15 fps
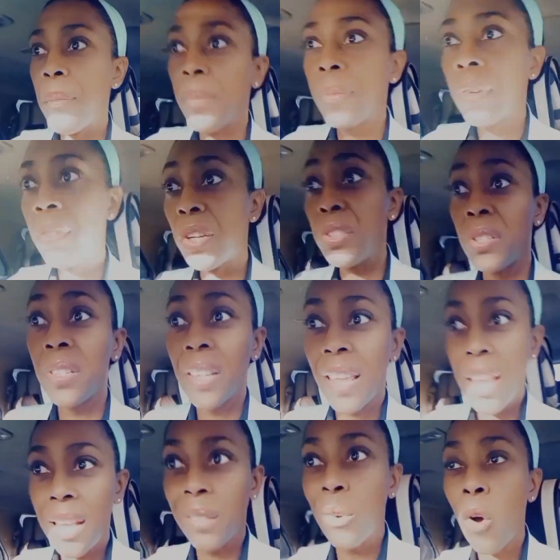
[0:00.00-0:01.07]
Such is the
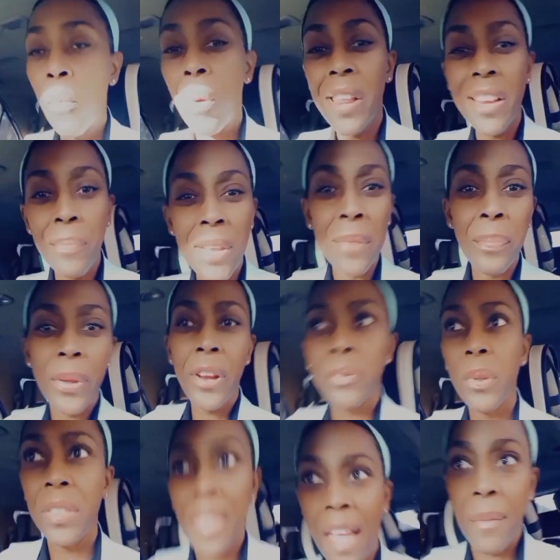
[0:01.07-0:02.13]
case, Oberlin being paired
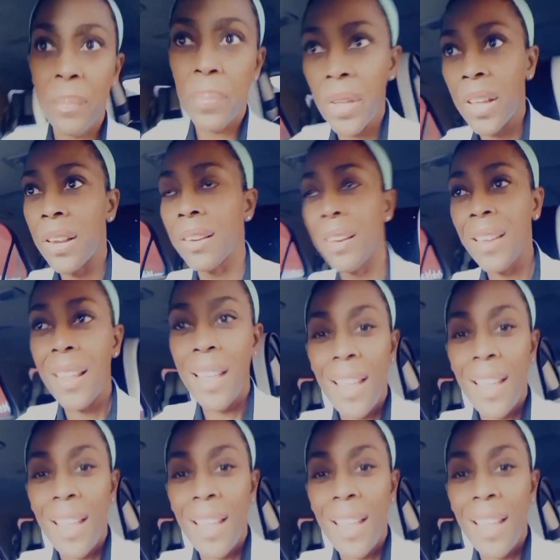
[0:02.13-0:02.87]
with Campion.